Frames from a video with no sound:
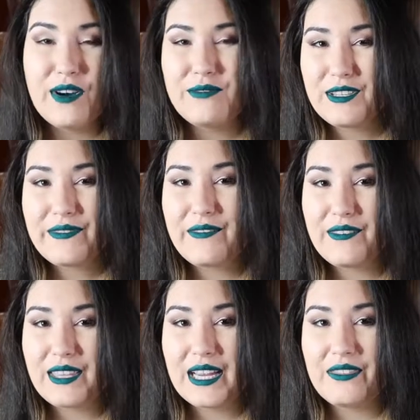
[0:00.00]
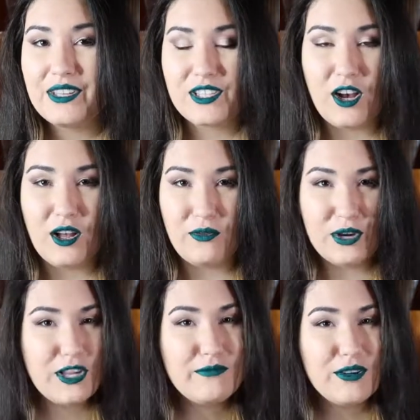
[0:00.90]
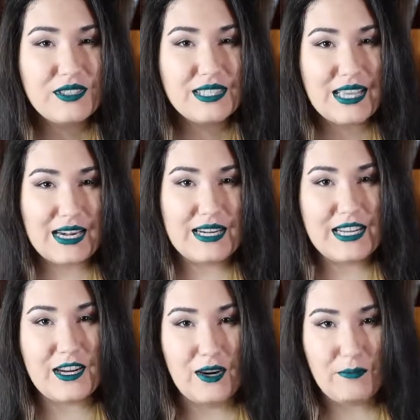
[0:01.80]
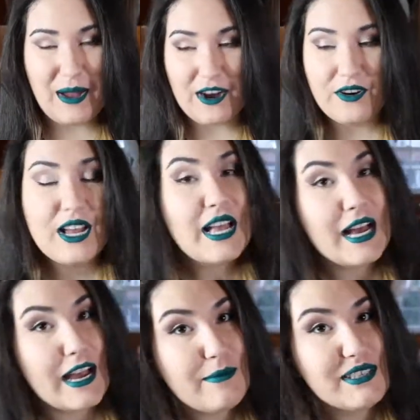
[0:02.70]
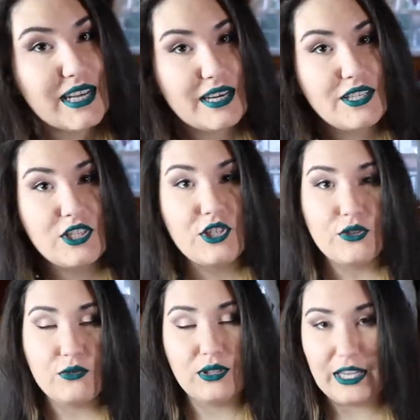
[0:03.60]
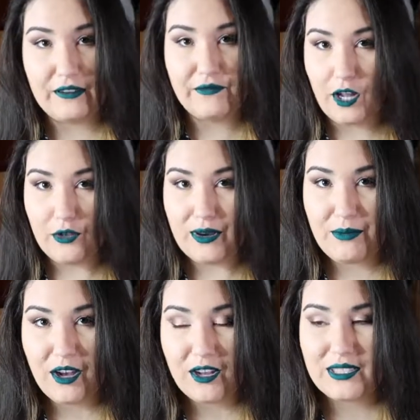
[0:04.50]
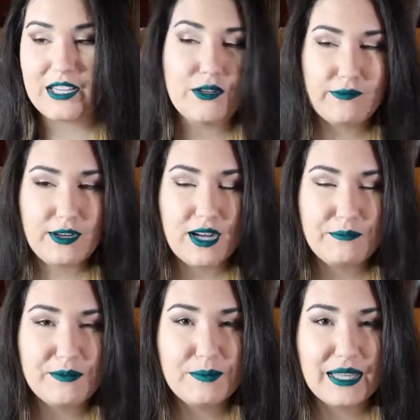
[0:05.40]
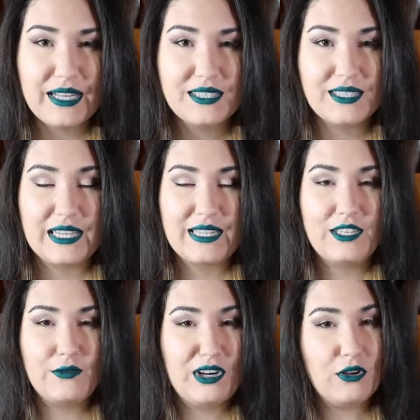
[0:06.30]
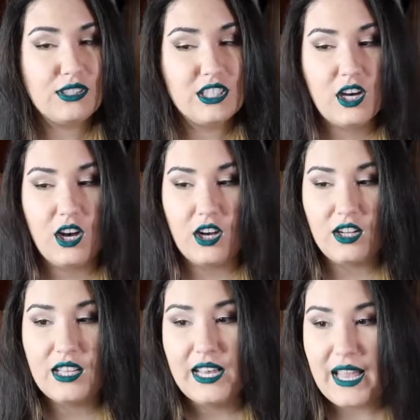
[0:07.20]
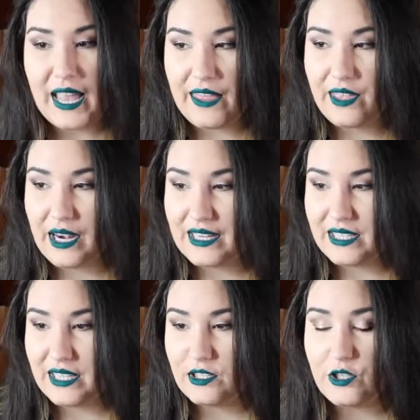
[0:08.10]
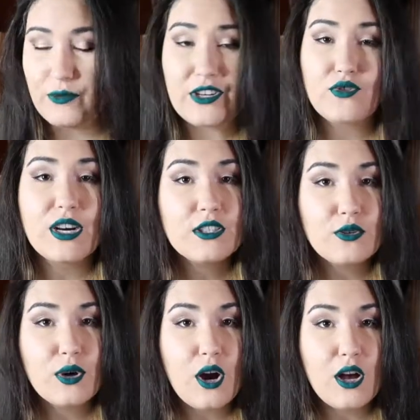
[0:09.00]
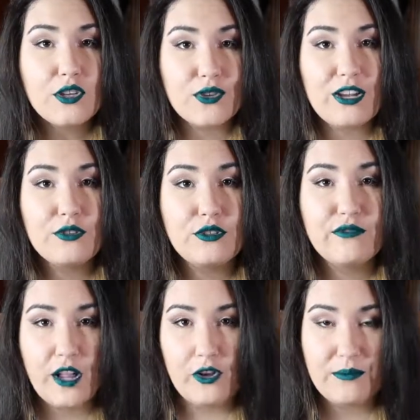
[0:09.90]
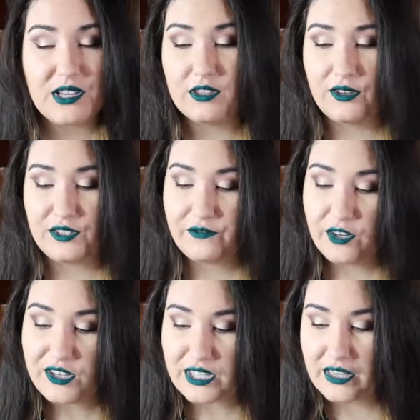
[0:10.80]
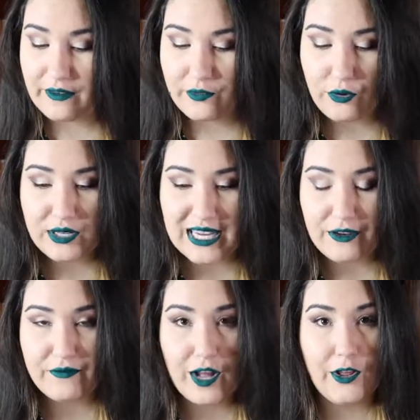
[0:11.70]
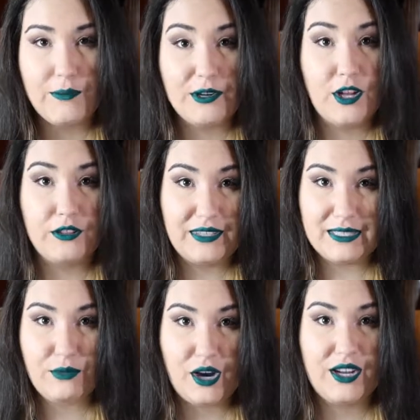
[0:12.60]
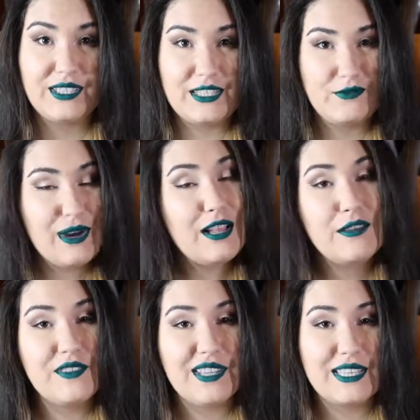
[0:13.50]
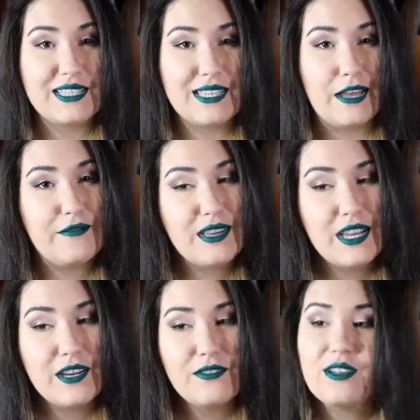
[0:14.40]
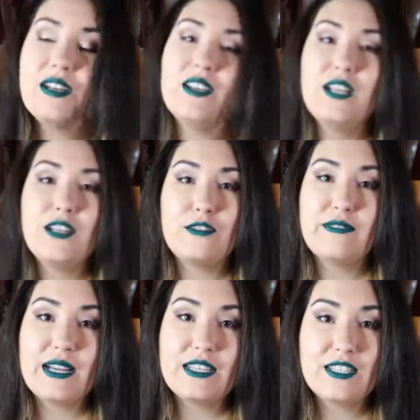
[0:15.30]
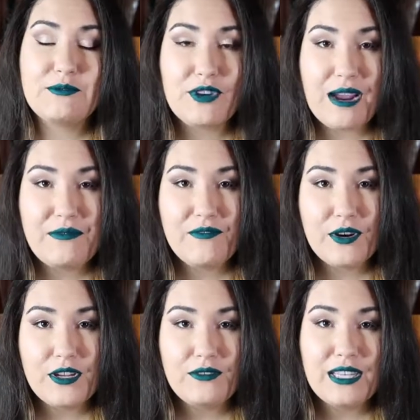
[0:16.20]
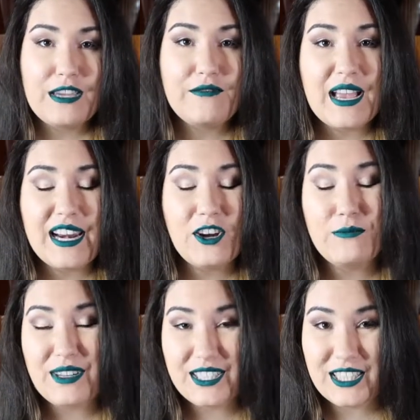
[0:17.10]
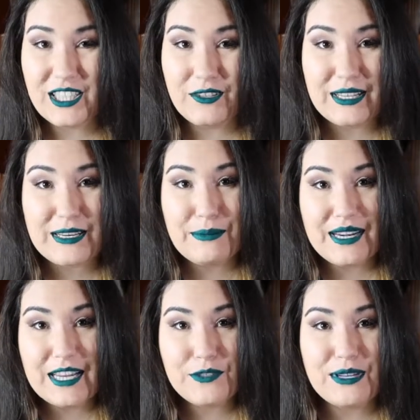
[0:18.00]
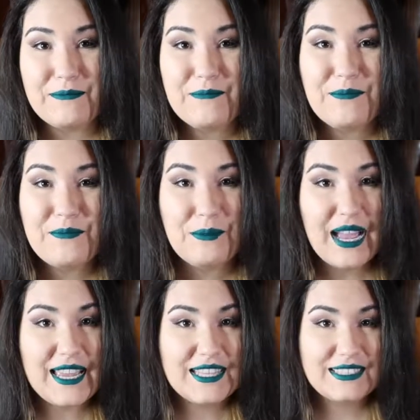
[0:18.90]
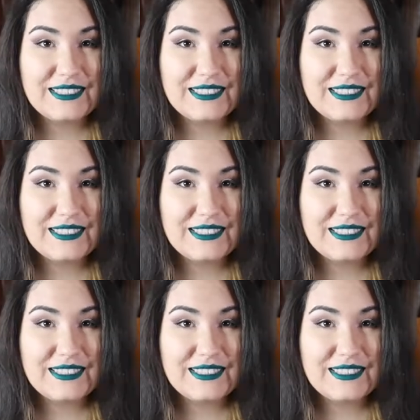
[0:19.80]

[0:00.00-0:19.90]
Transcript: What was your favorite thing in this haul? What are you most excited to hear about? I am excited to do like follow-up hauls. I do have a couple plans since I did do an Ulta haul and then I did do a drugstore haul. So I will do follow-ups on those first. And then of course I will follow up on all of these products as well if you would like to see that video. Don't forget to subscribe before you leave and I hope I'll see you in my next one. Bye.